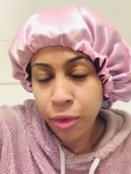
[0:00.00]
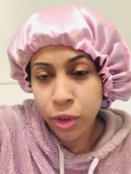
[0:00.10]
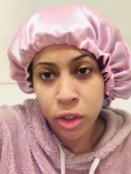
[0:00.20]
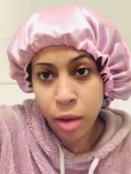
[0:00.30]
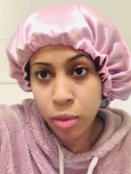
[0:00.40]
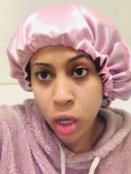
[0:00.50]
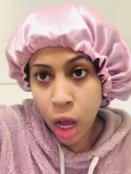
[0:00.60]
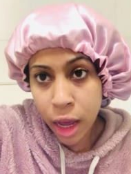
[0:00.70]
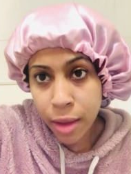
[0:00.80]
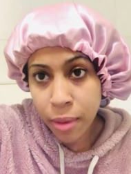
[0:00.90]
for some
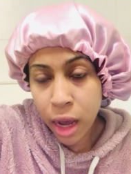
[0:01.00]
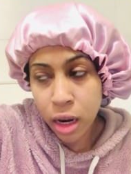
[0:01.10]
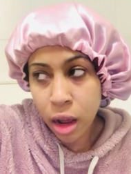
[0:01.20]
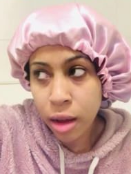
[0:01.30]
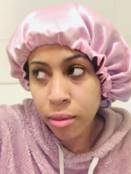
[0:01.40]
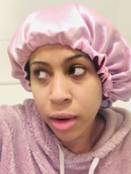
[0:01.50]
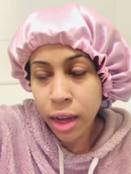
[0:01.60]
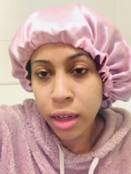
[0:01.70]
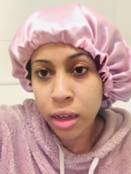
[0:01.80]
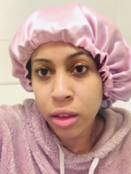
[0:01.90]
time and I'm
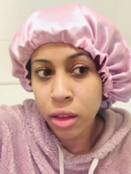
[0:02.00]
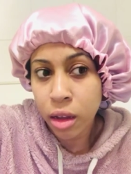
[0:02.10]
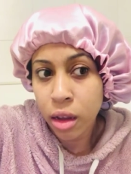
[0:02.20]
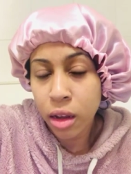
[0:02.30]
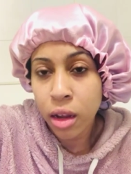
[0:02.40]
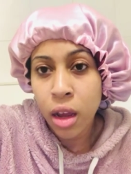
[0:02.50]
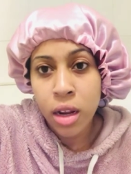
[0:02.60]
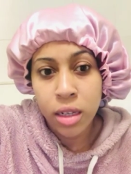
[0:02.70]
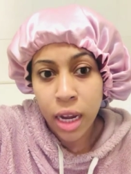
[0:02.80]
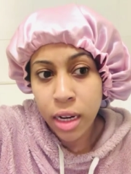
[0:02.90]
like the
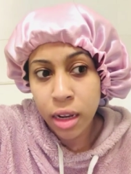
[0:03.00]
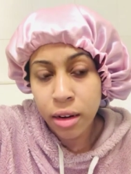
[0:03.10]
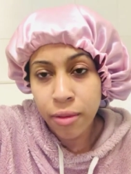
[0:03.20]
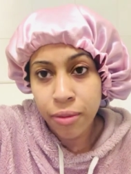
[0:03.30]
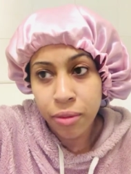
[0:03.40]
tenant